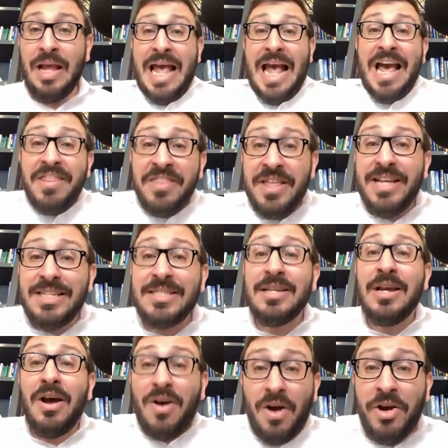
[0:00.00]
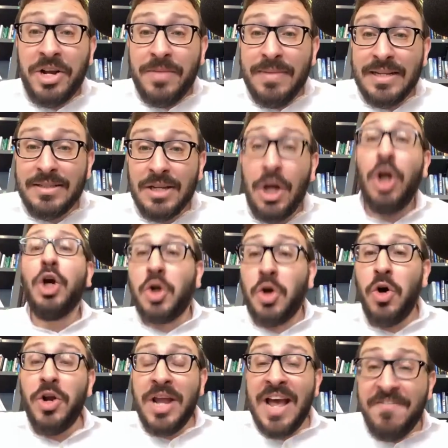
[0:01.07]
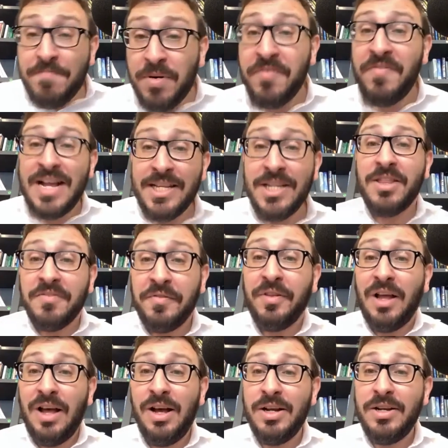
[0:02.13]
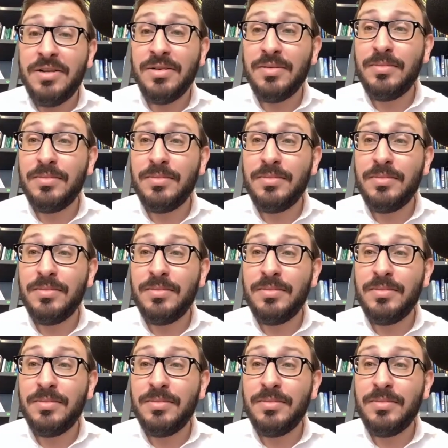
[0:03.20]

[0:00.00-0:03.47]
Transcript: And this argument could have prevented the flood.